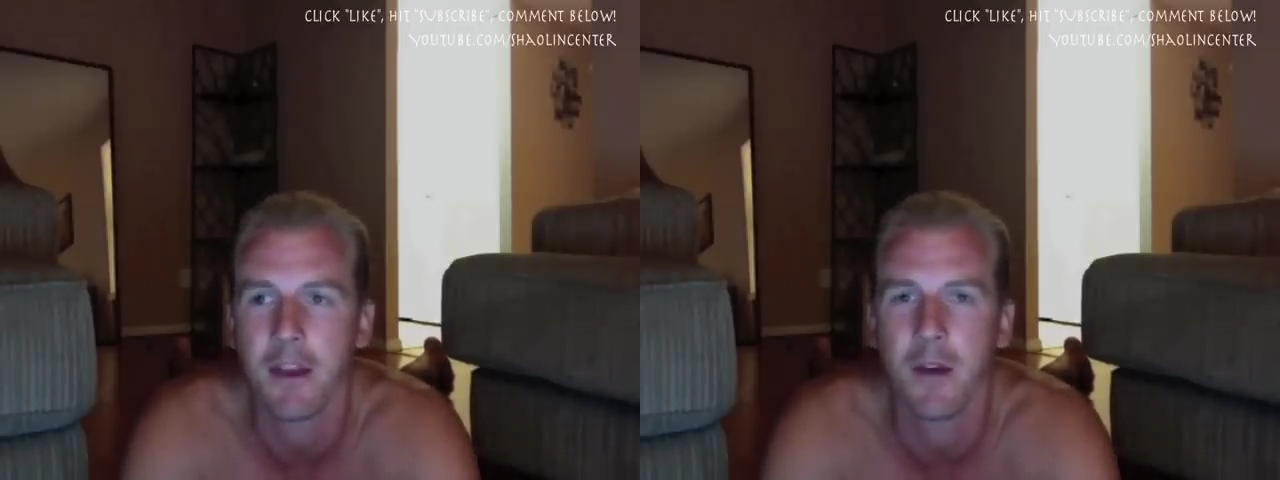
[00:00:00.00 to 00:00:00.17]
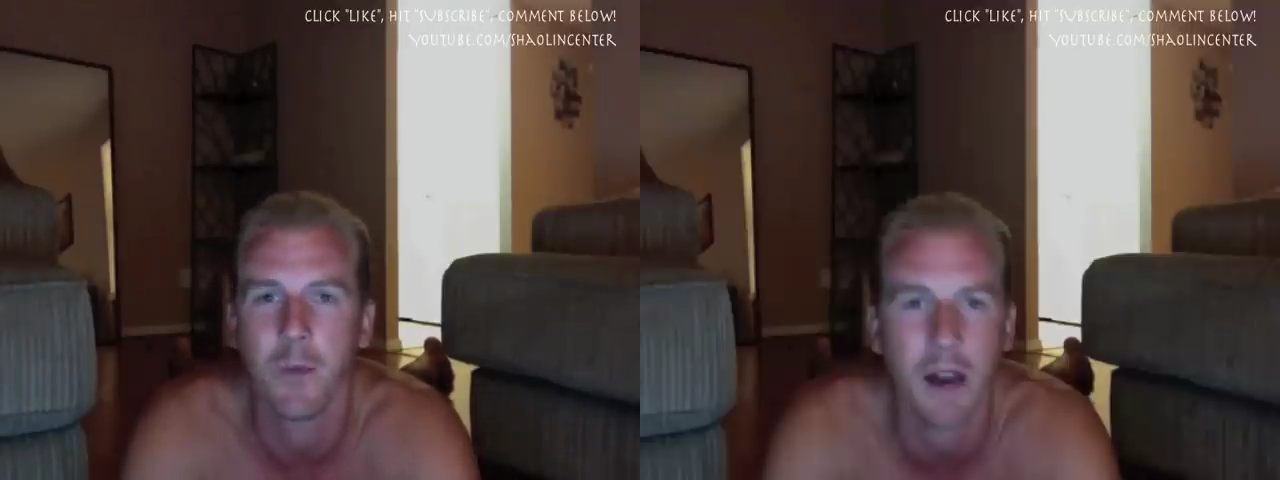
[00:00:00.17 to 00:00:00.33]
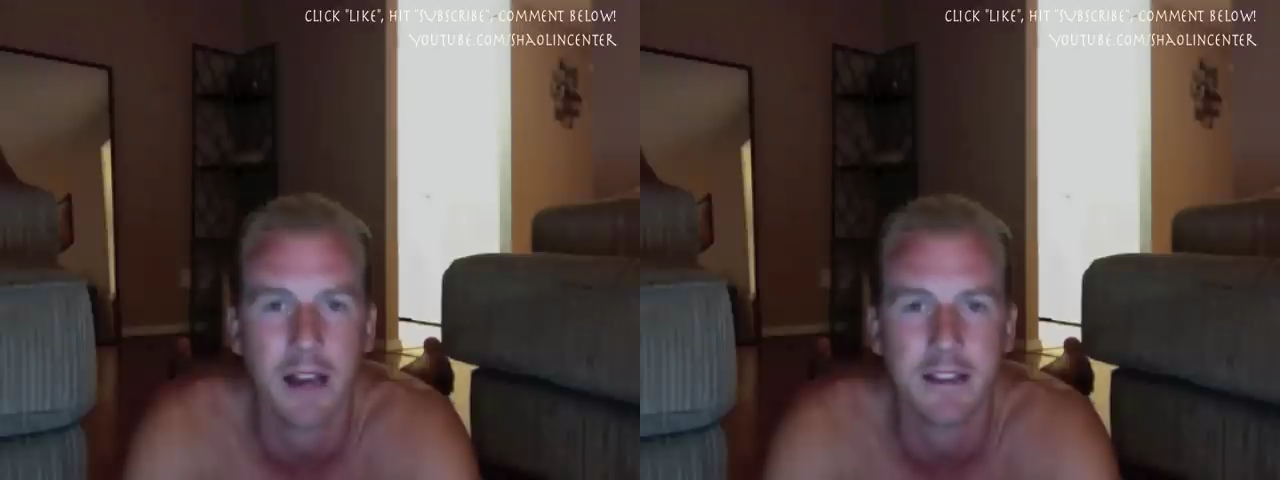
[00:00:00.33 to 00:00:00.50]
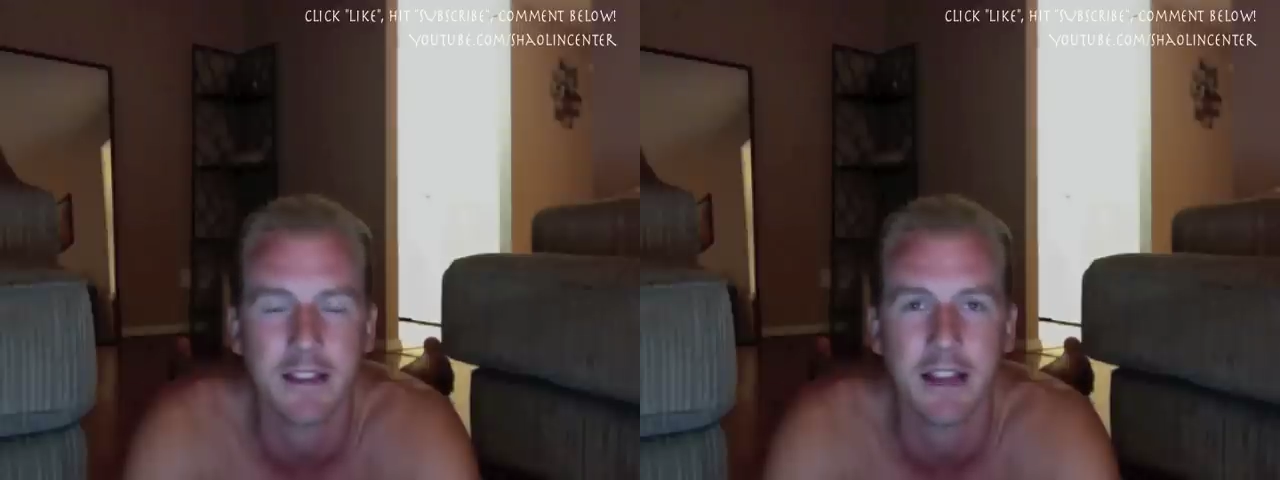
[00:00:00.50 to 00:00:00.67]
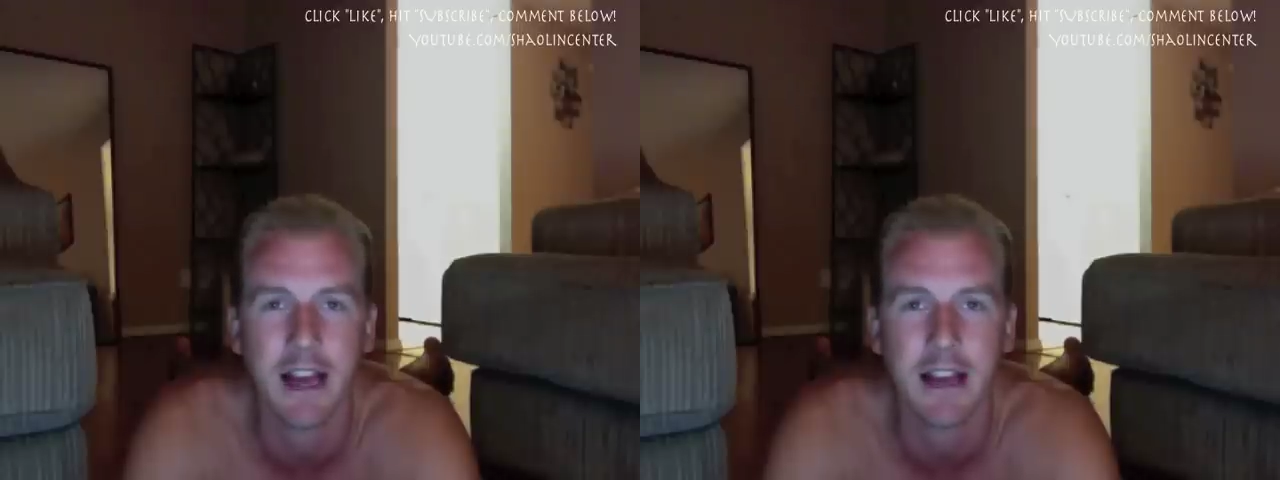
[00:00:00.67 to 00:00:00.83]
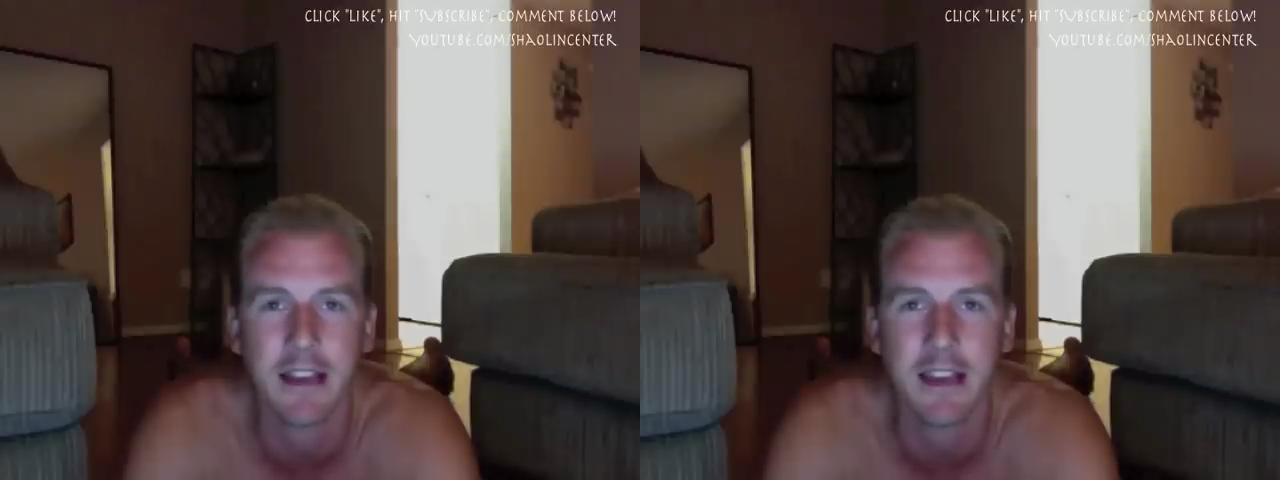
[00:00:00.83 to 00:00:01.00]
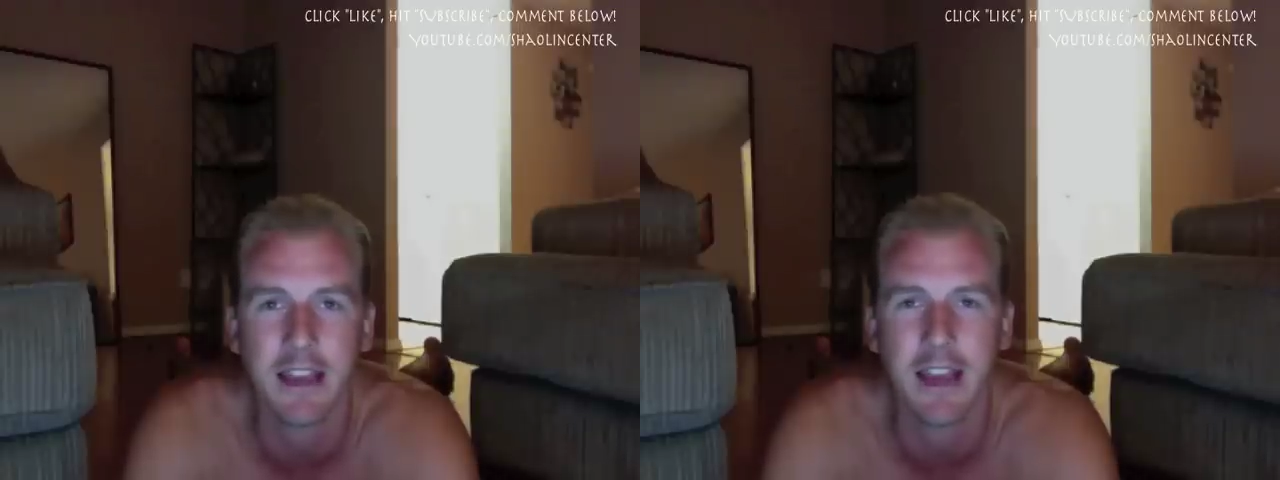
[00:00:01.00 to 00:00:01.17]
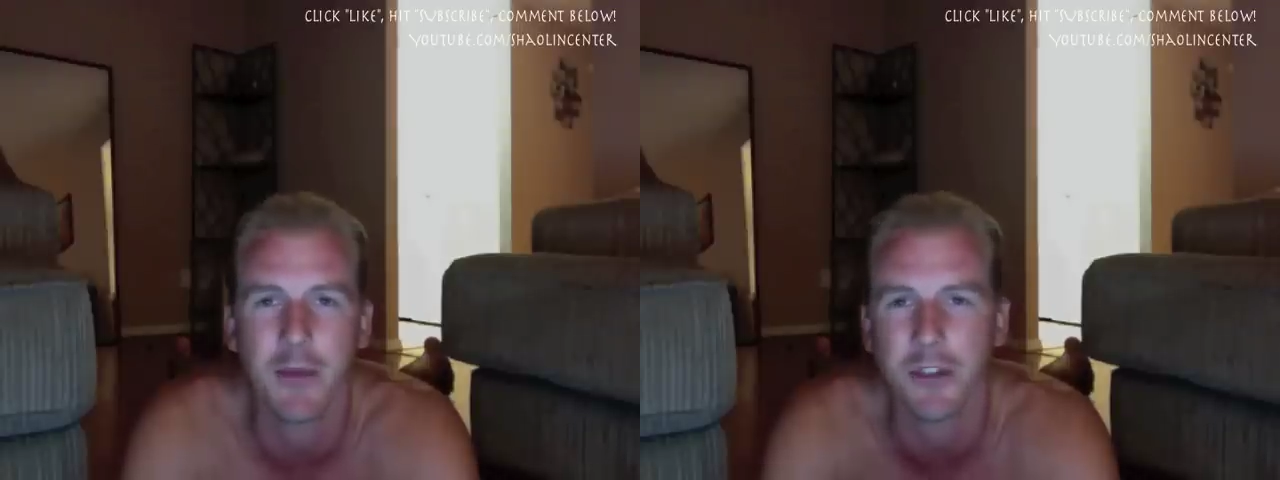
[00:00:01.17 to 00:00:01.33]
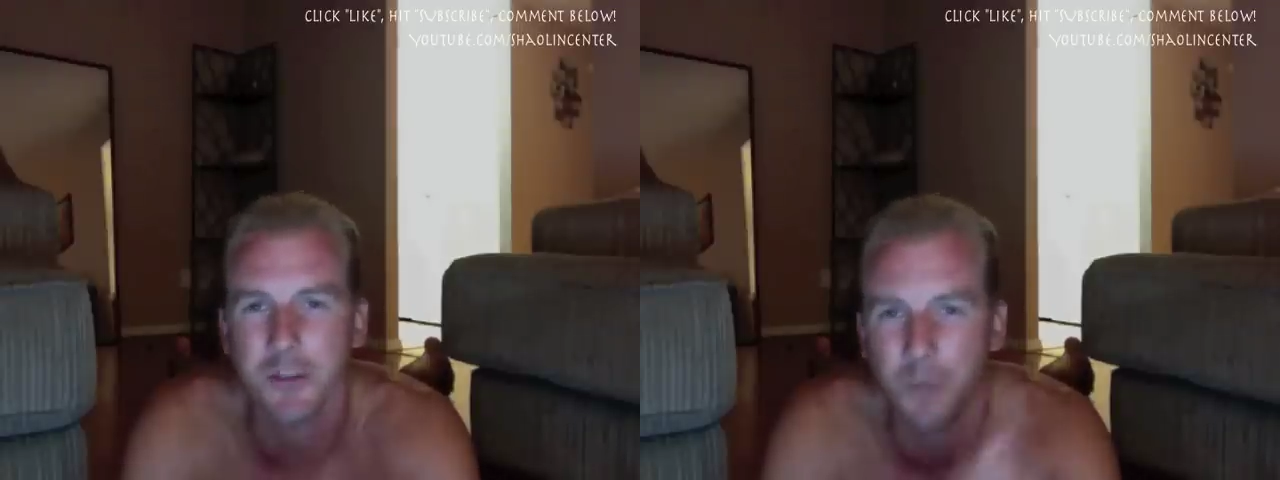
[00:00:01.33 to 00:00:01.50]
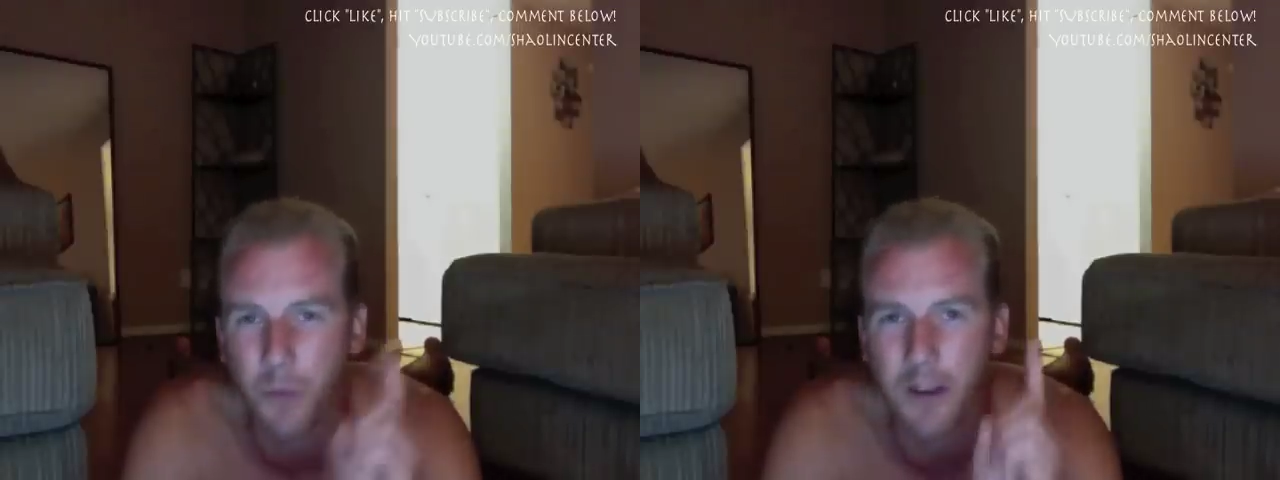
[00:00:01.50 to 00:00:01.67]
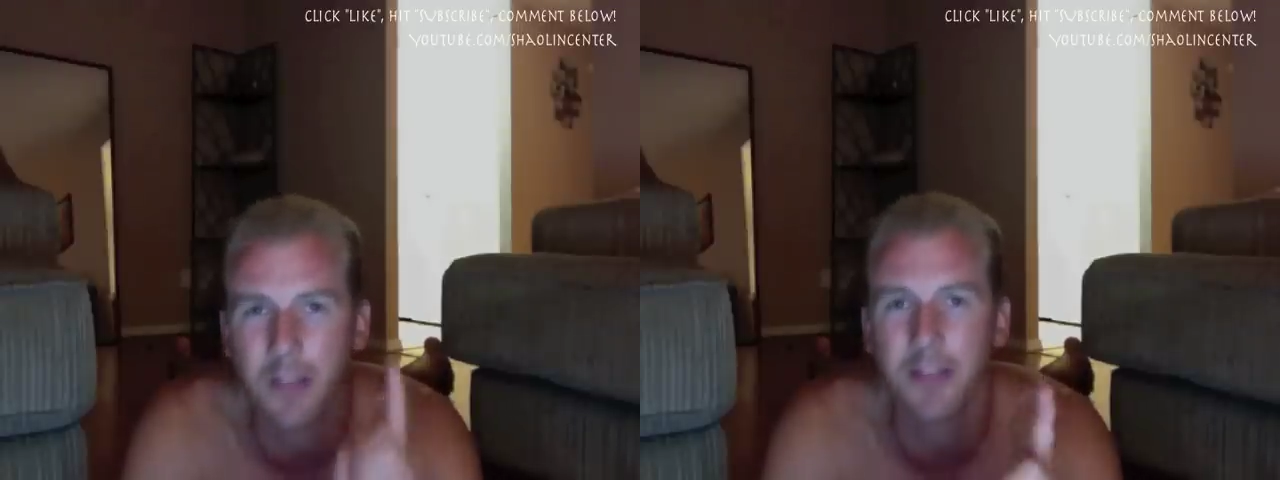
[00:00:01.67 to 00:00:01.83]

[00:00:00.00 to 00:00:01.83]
Why is it lacking? And what's one